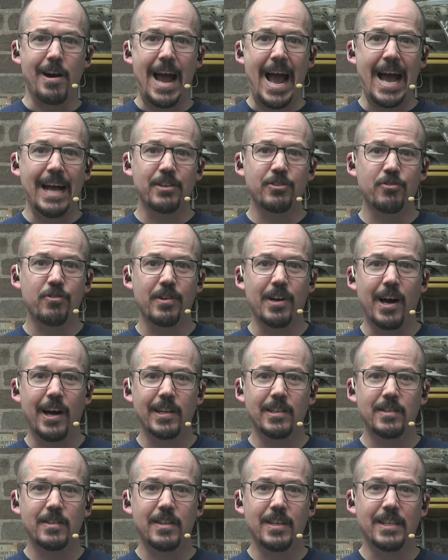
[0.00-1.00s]

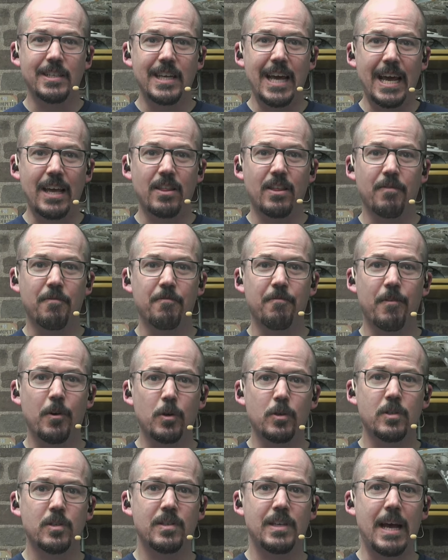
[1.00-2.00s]
astronauts to take the
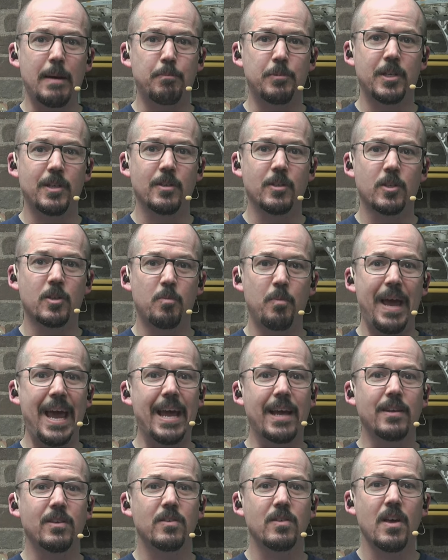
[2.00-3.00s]
first steps in
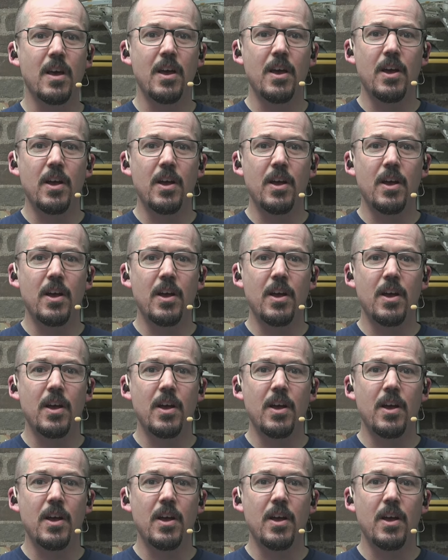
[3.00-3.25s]
space